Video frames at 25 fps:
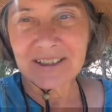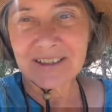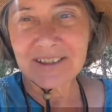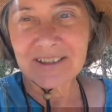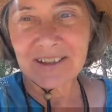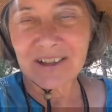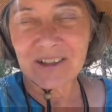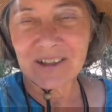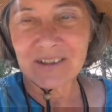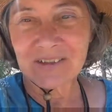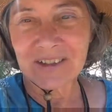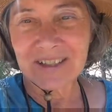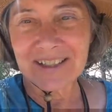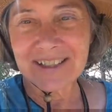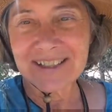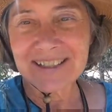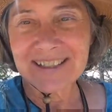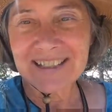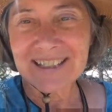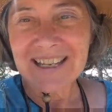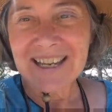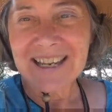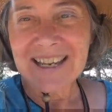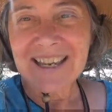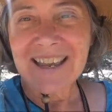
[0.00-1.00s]
the
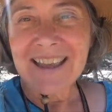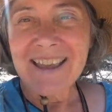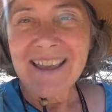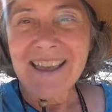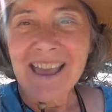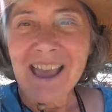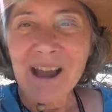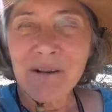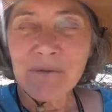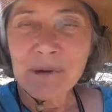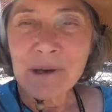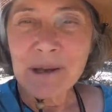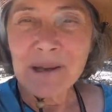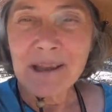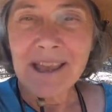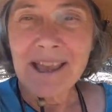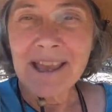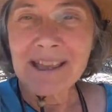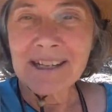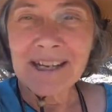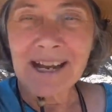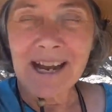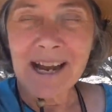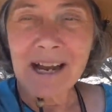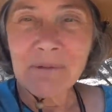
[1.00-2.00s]
service, and we
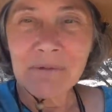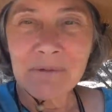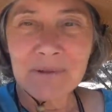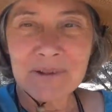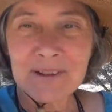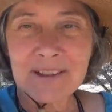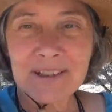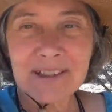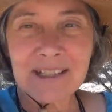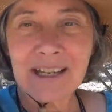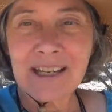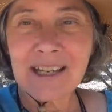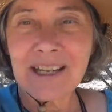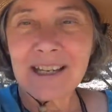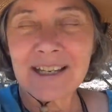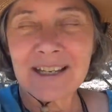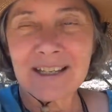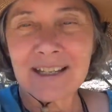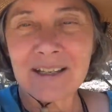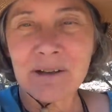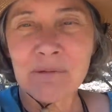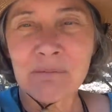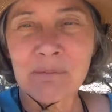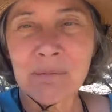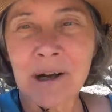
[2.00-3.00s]
and I was
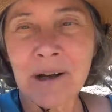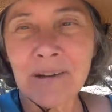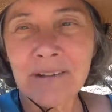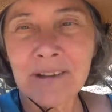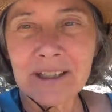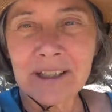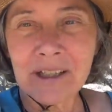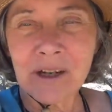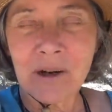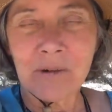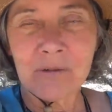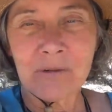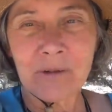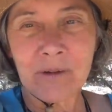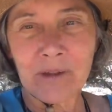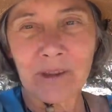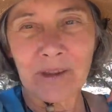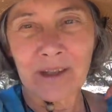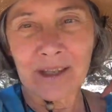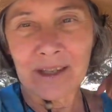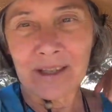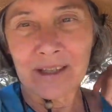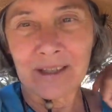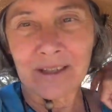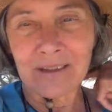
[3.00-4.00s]
mulling over
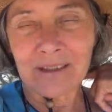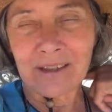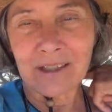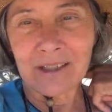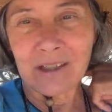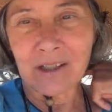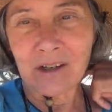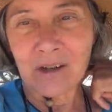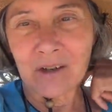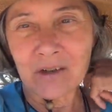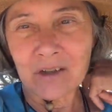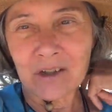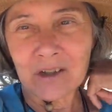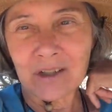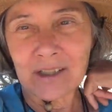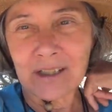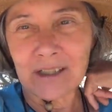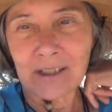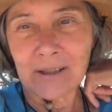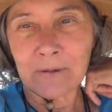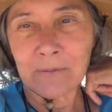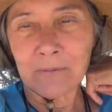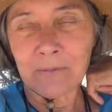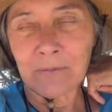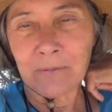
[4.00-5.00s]
the the notion
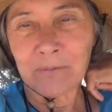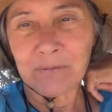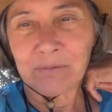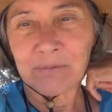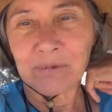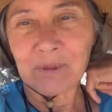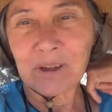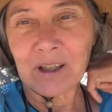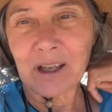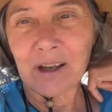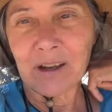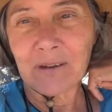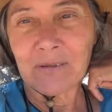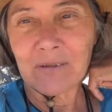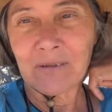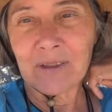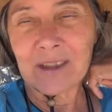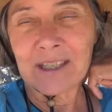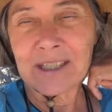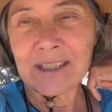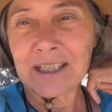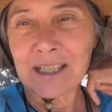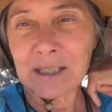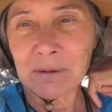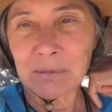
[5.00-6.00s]
of of
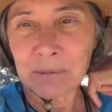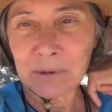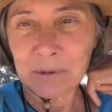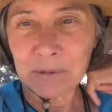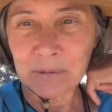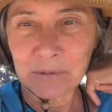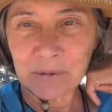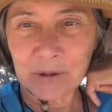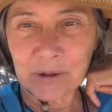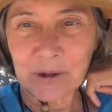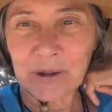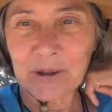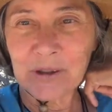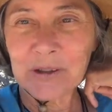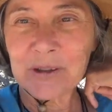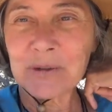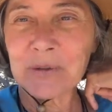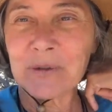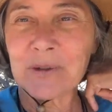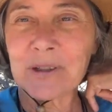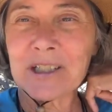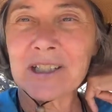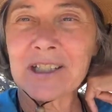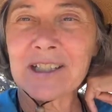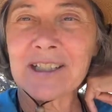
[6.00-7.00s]
the demon world,
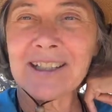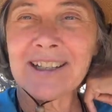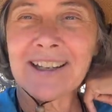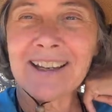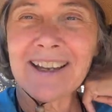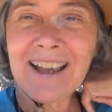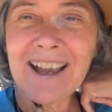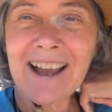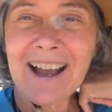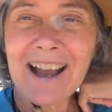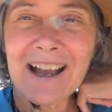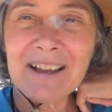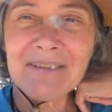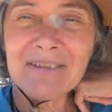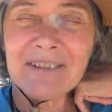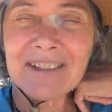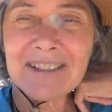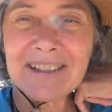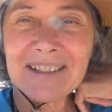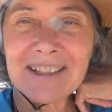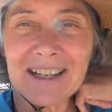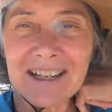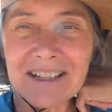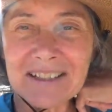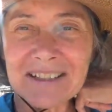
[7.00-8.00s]
which I've
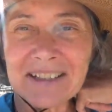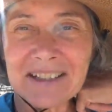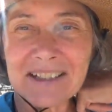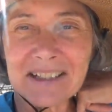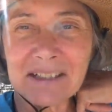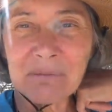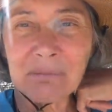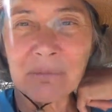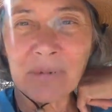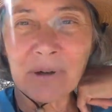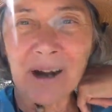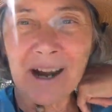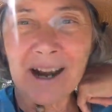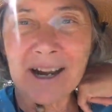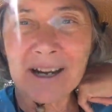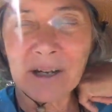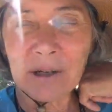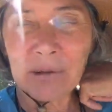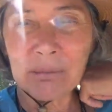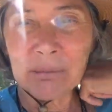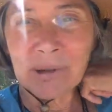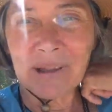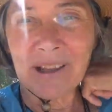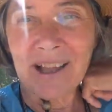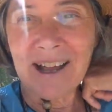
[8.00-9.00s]
discussed in prior
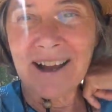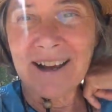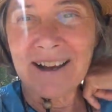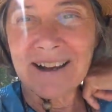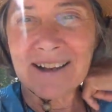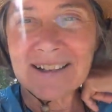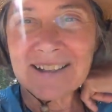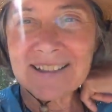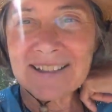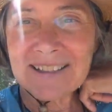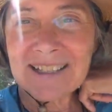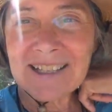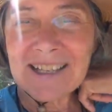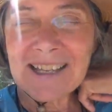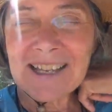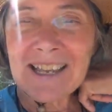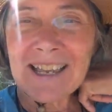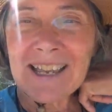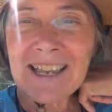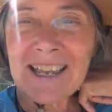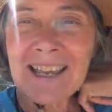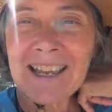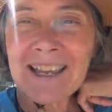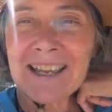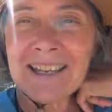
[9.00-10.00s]
blogs,
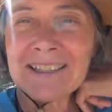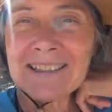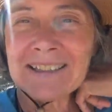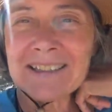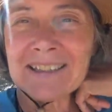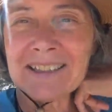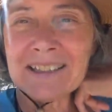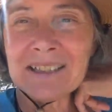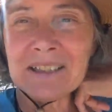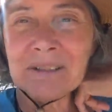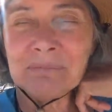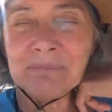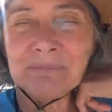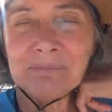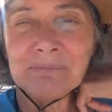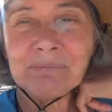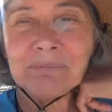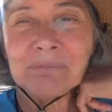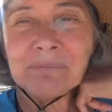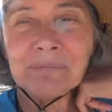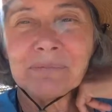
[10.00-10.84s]
and um,